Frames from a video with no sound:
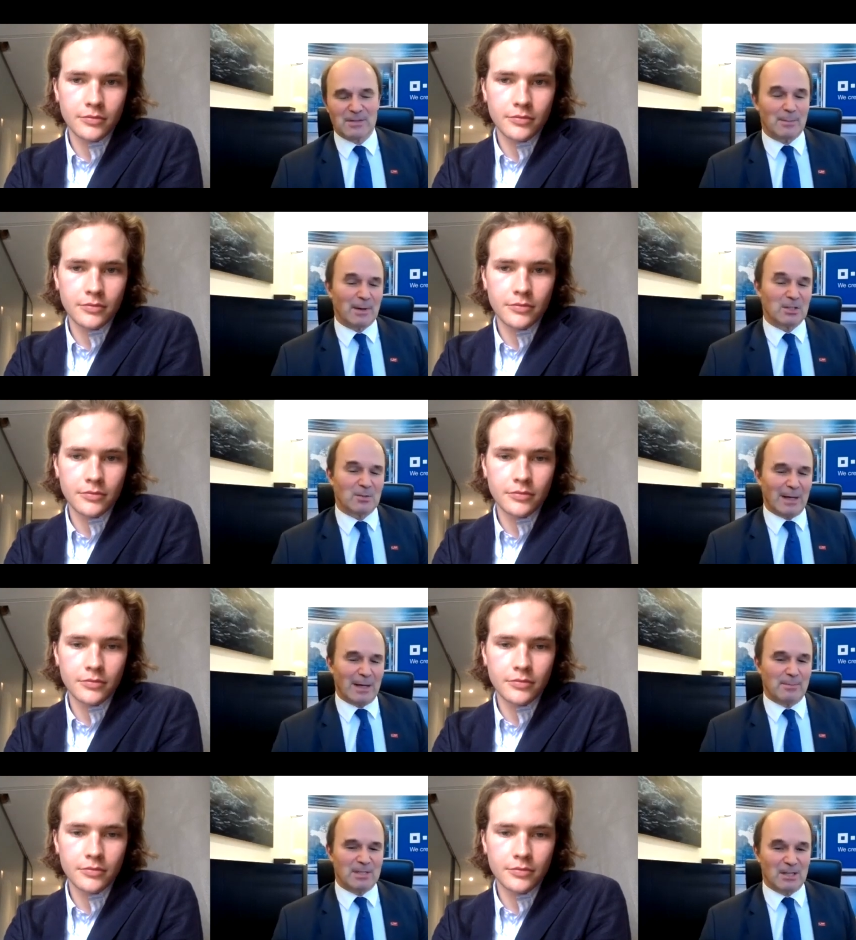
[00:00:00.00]
Speaker 1: It's about
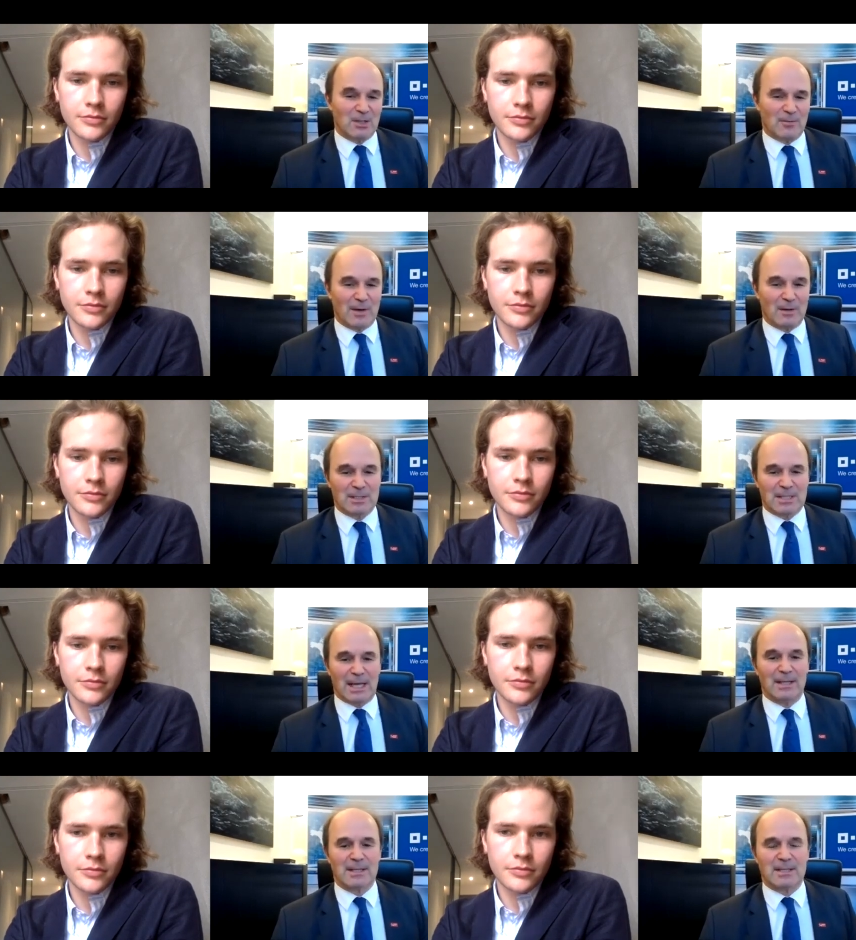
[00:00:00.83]
20% of our
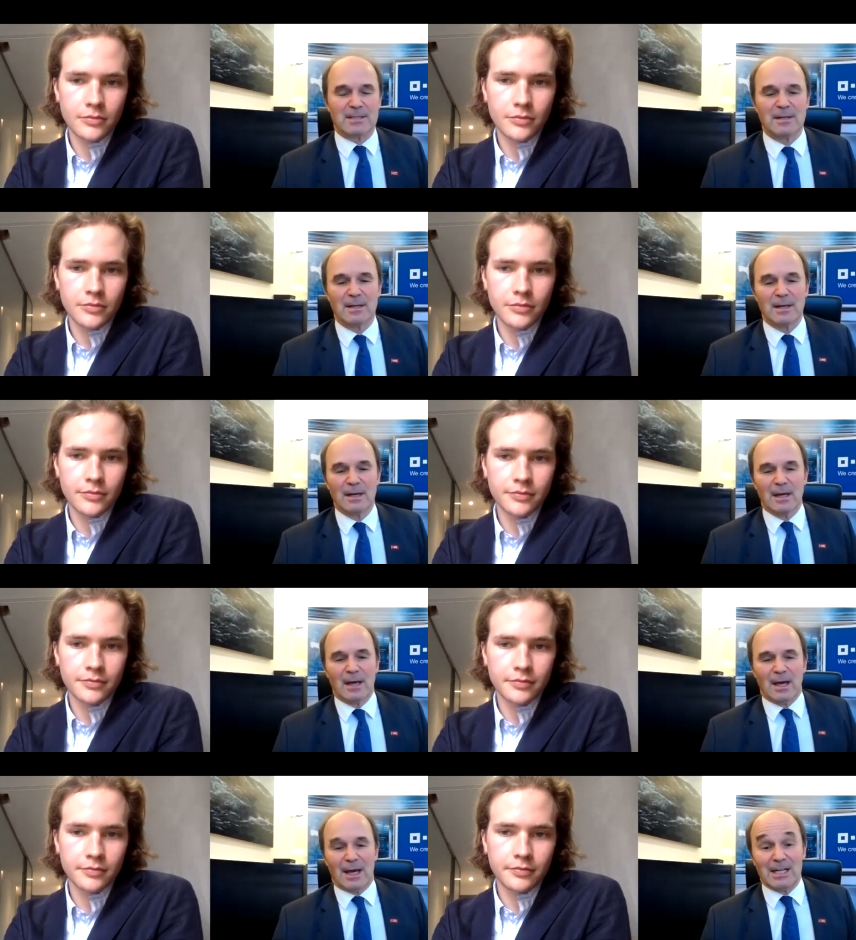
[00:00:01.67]
sales
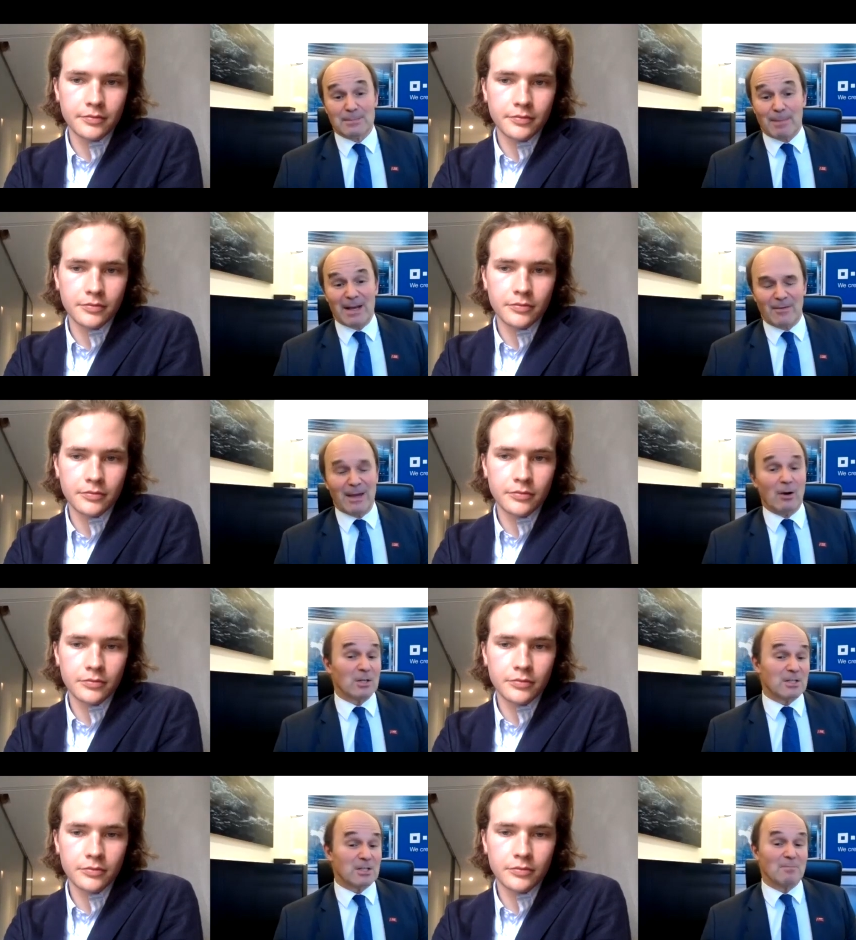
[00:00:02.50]
and it's, by the way,
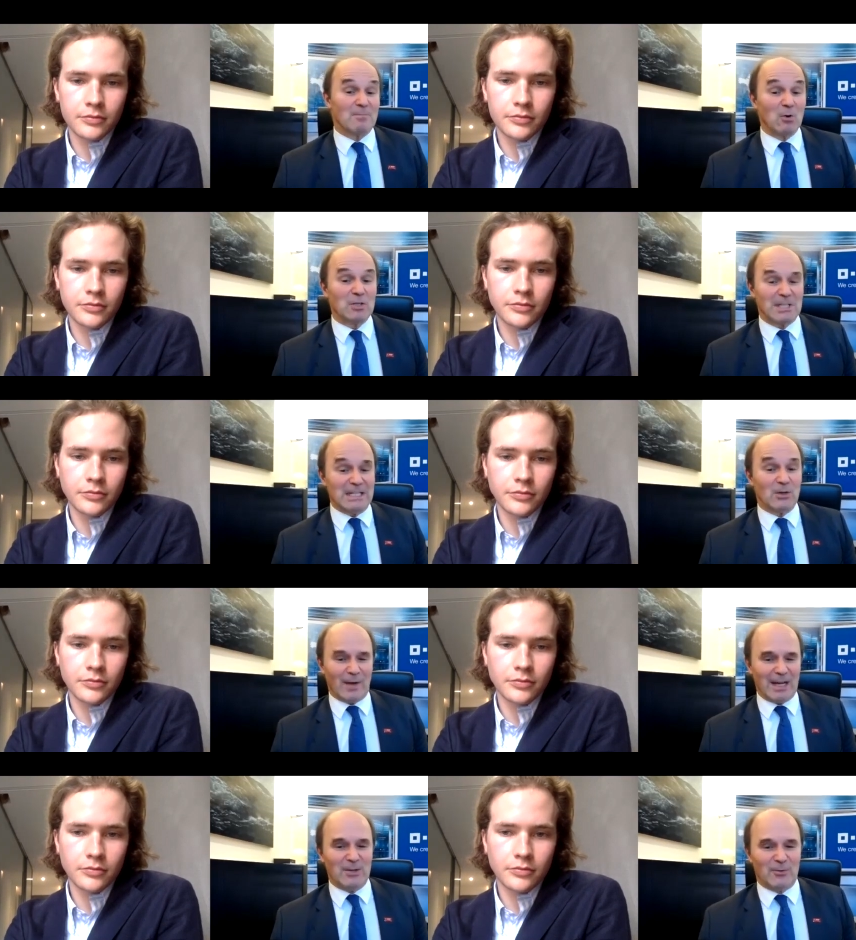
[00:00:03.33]
also the most
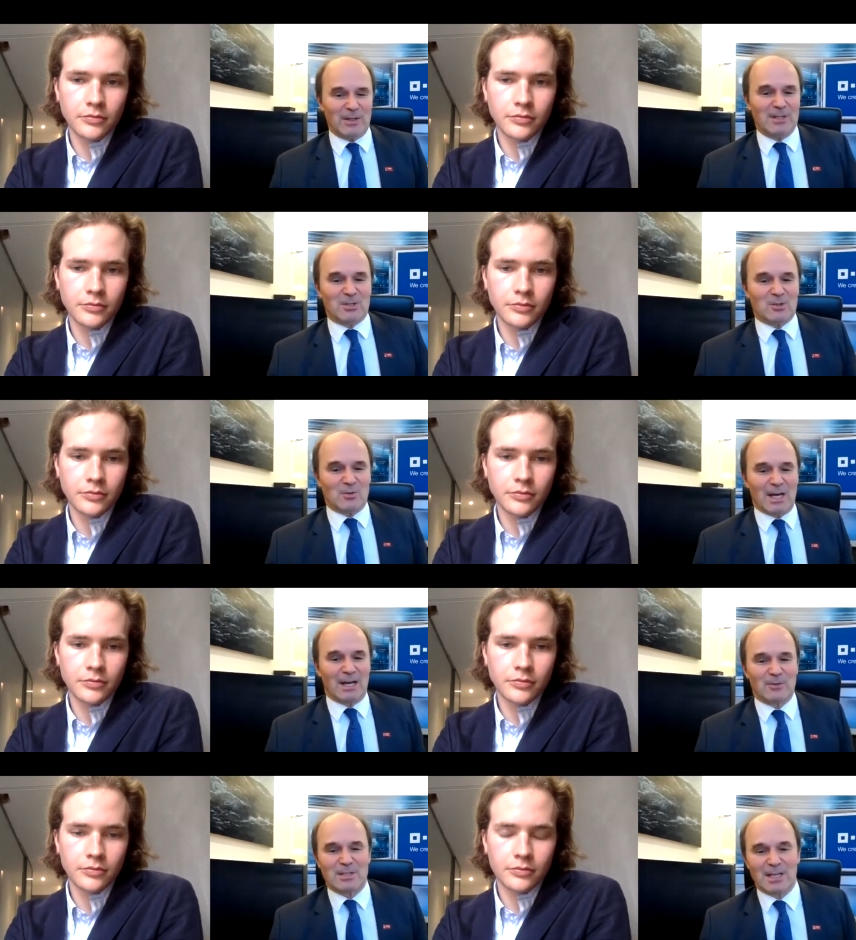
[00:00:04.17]
innovative industry,
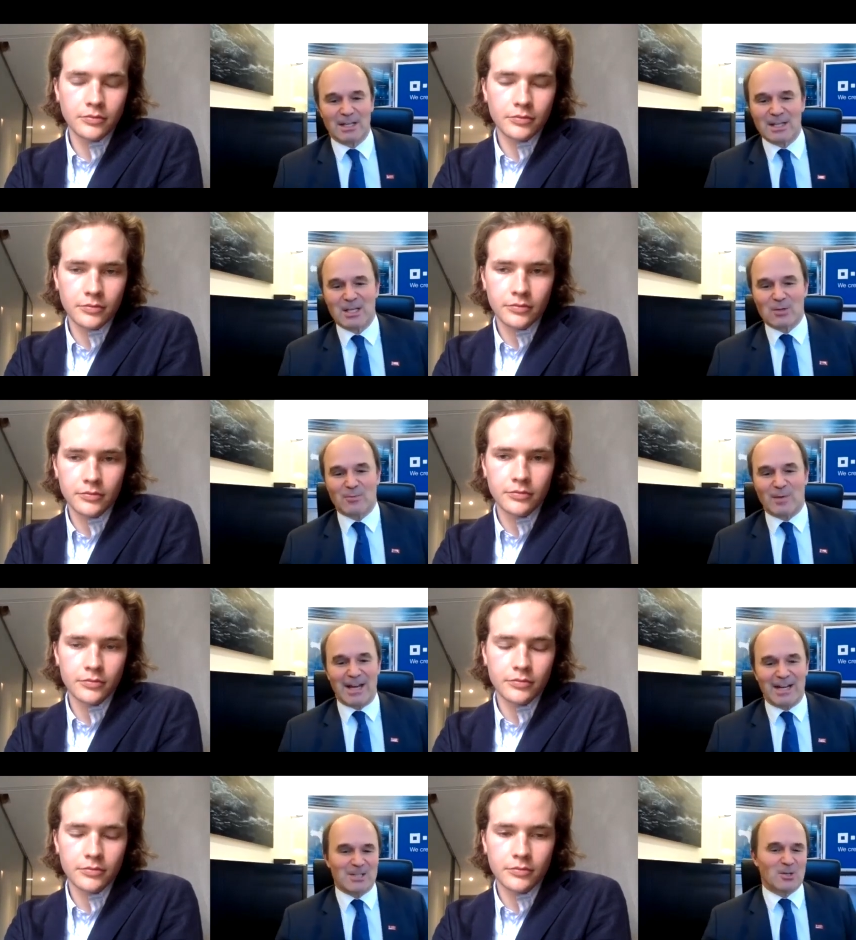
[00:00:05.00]
I have to say. This is
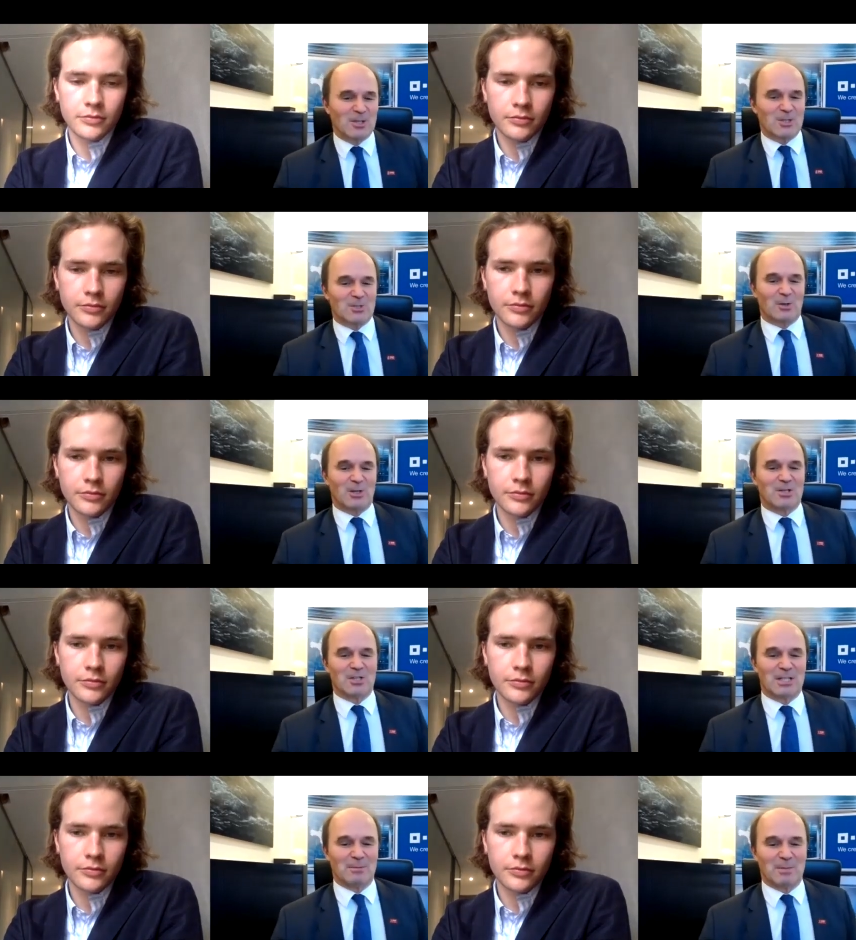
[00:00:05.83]
why it is also so
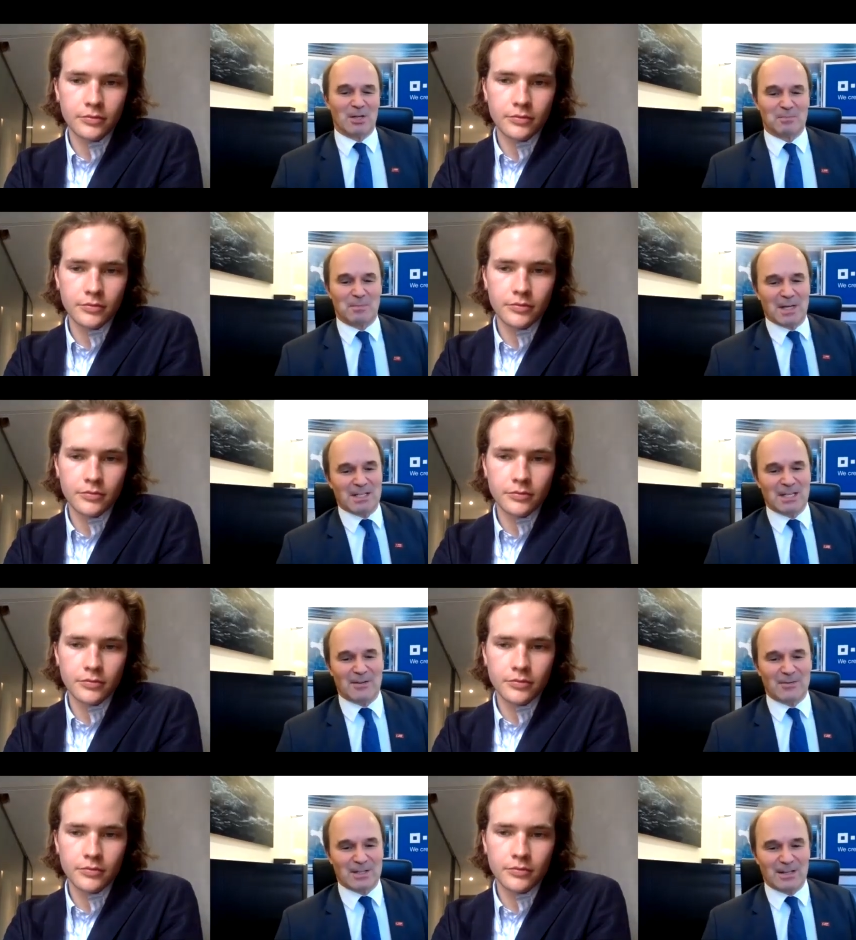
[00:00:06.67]
interesting because
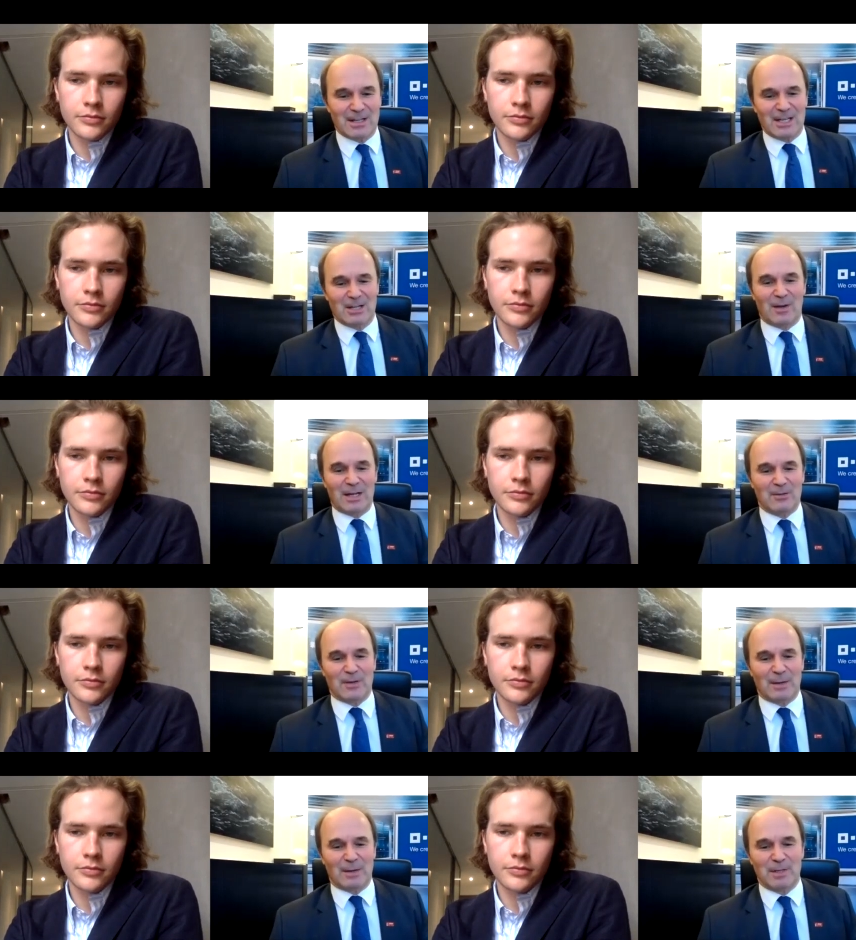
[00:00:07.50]
BASF is an
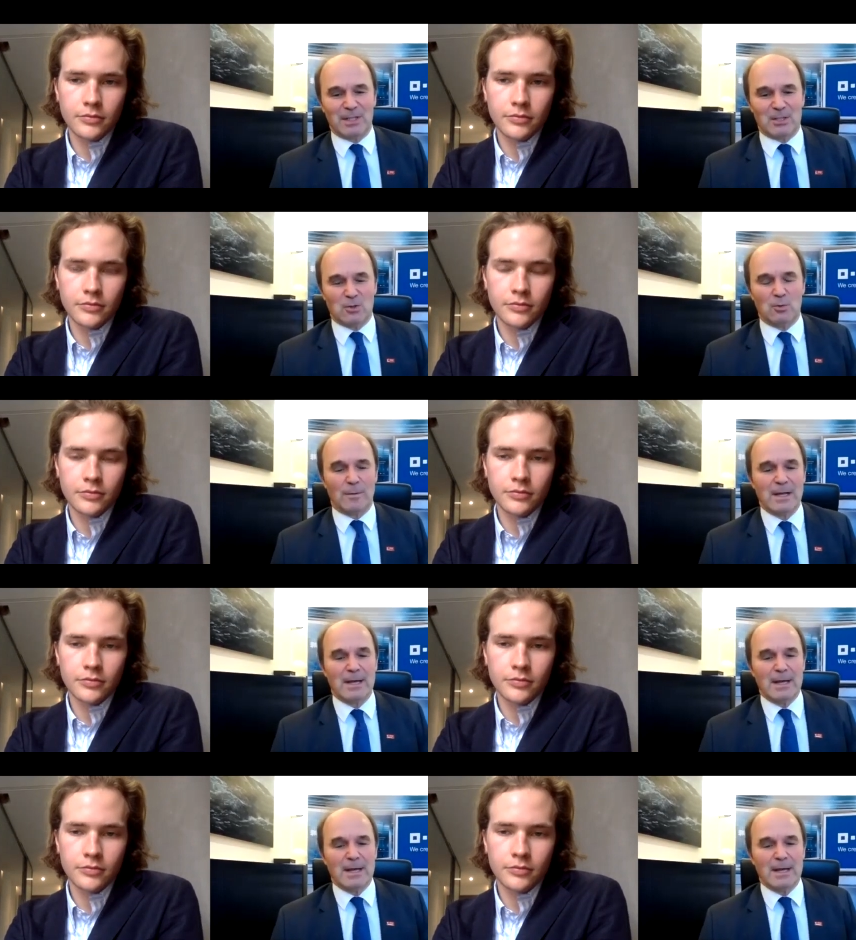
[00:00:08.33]
innovative company too.